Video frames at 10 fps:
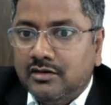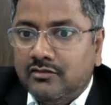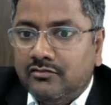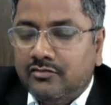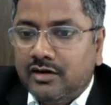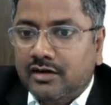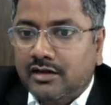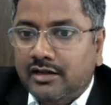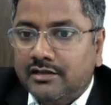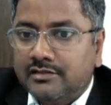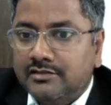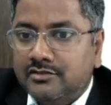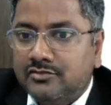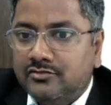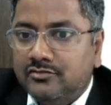for reaction
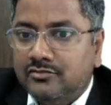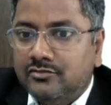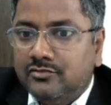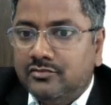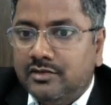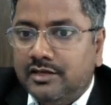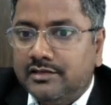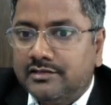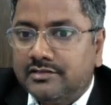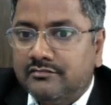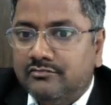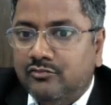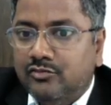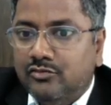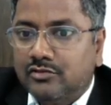2 is
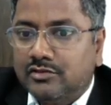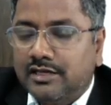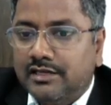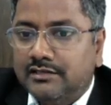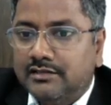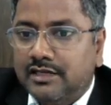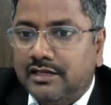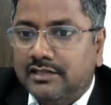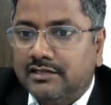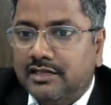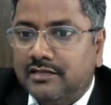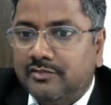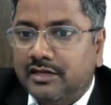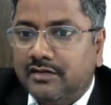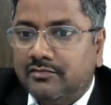more than the
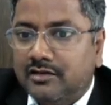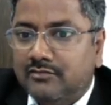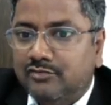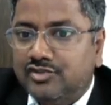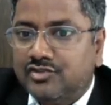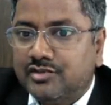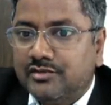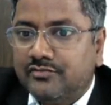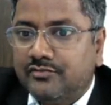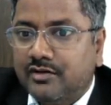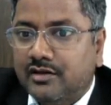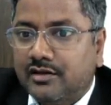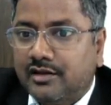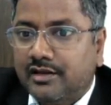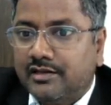enthalpy of combustion for
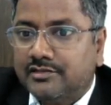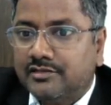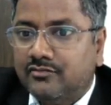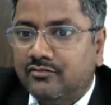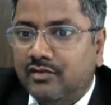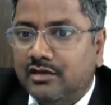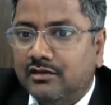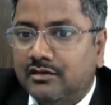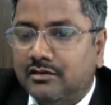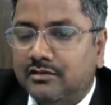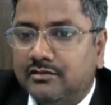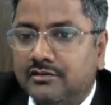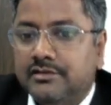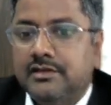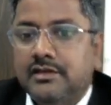reaction 1.
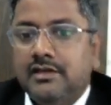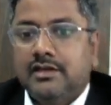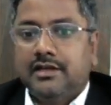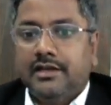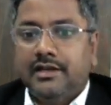Clear to